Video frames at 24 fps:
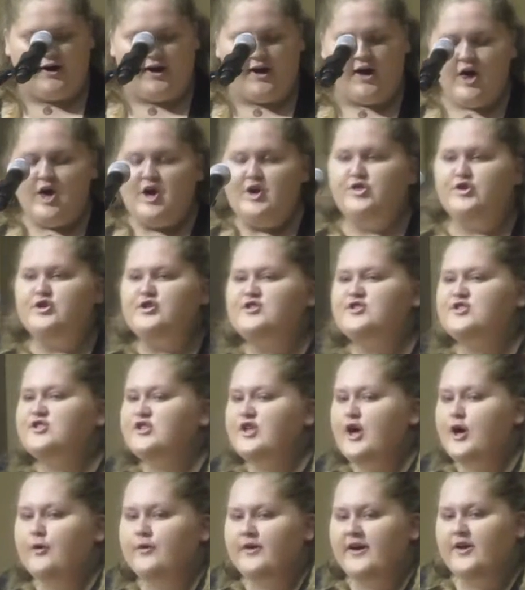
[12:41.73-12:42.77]
old
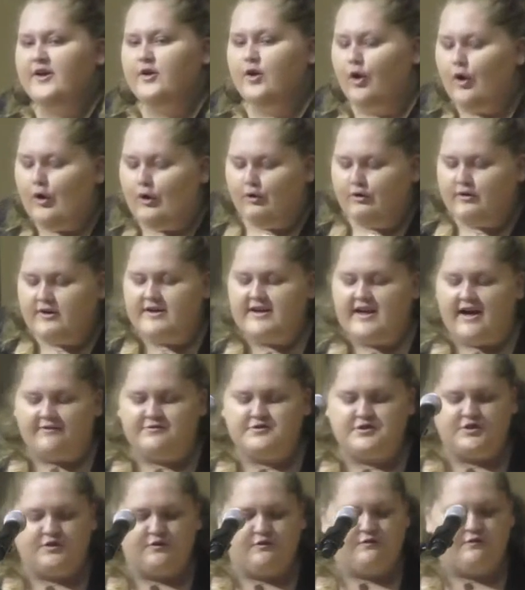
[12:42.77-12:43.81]
enough to fight," was used
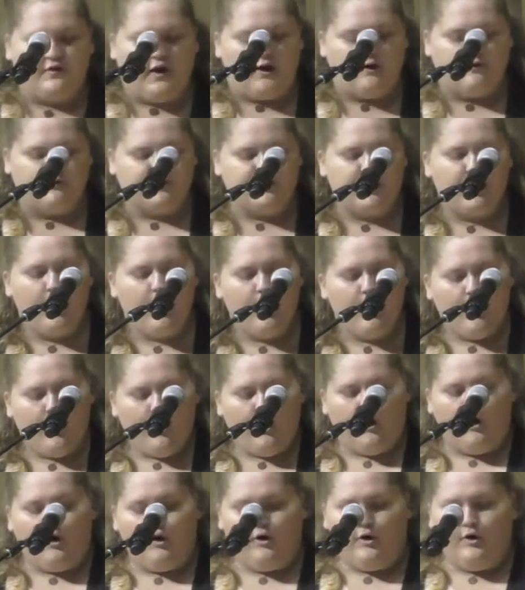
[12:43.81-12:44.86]
by student
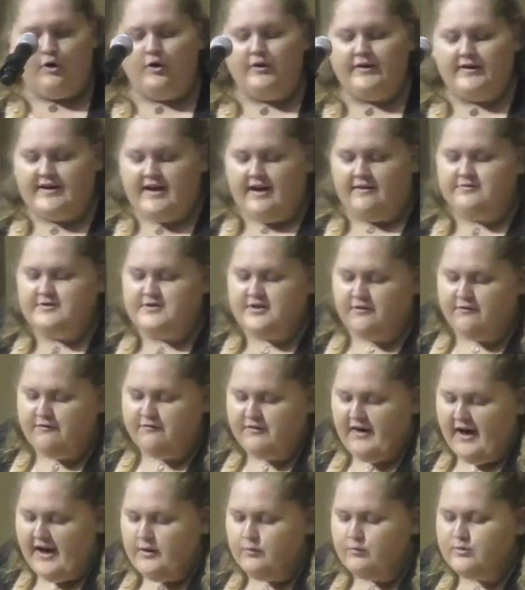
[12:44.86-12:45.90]
activists to
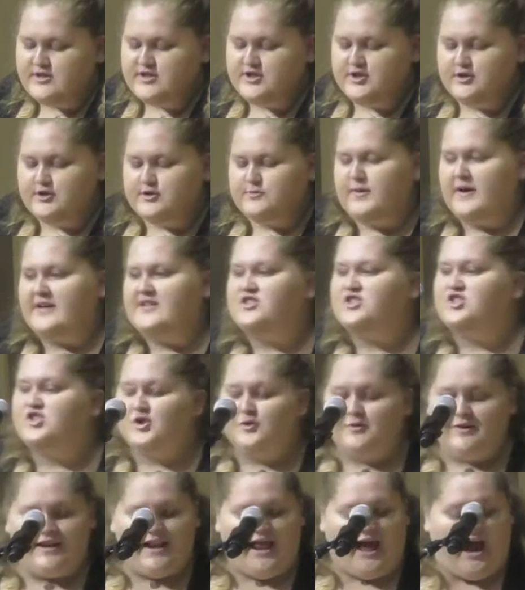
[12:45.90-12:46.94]
increase pressure
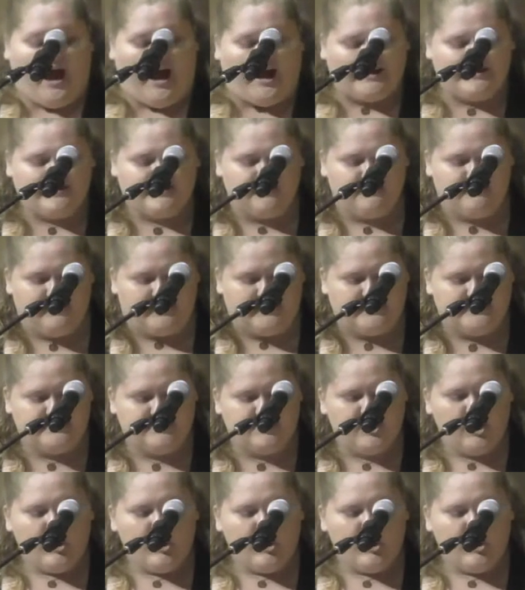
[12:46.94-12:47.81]
on Congress